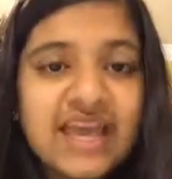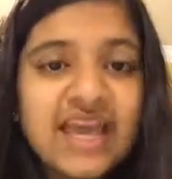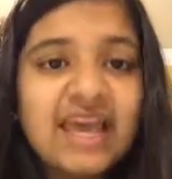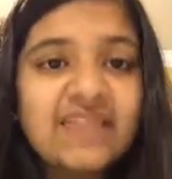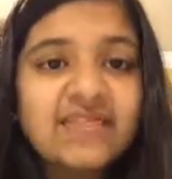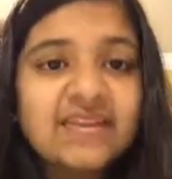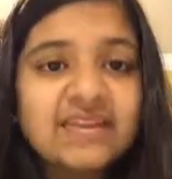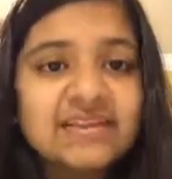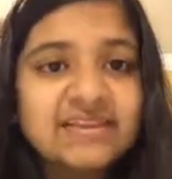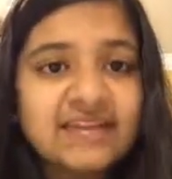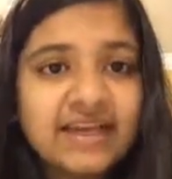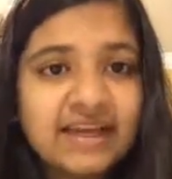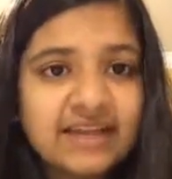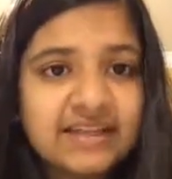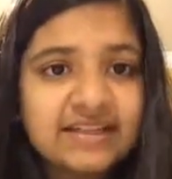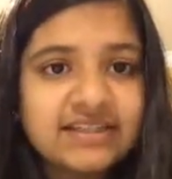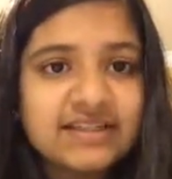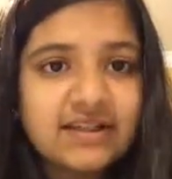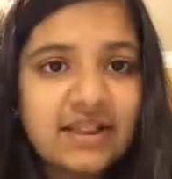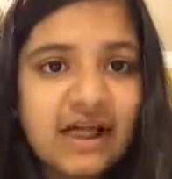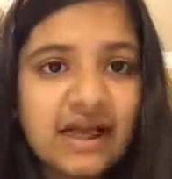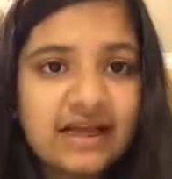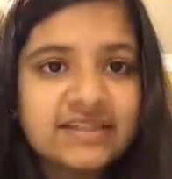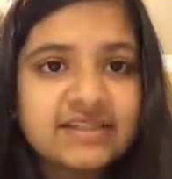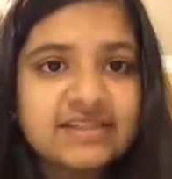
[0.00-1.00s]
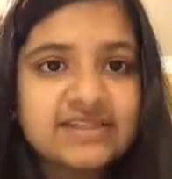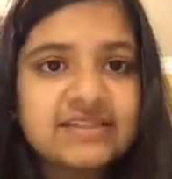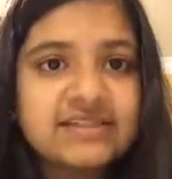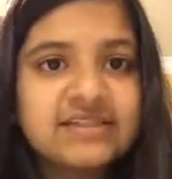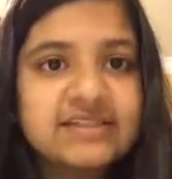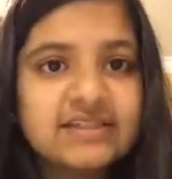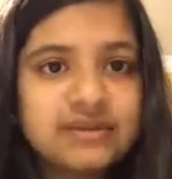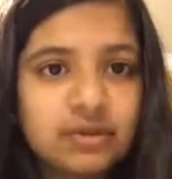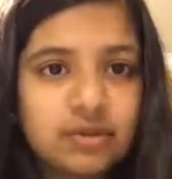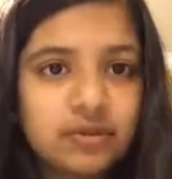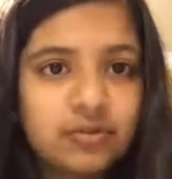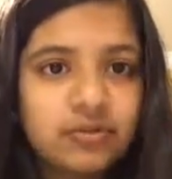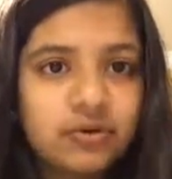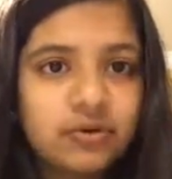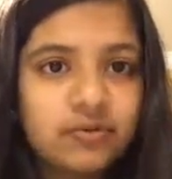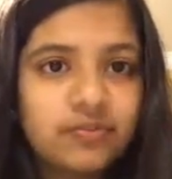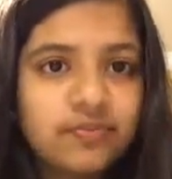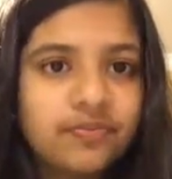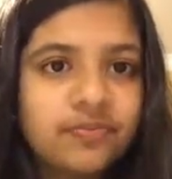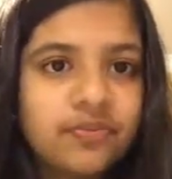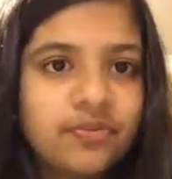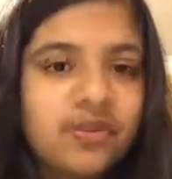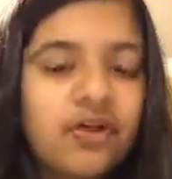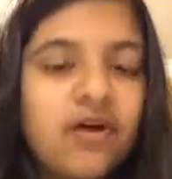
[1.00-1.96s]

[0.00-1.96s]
in the second to last syllable.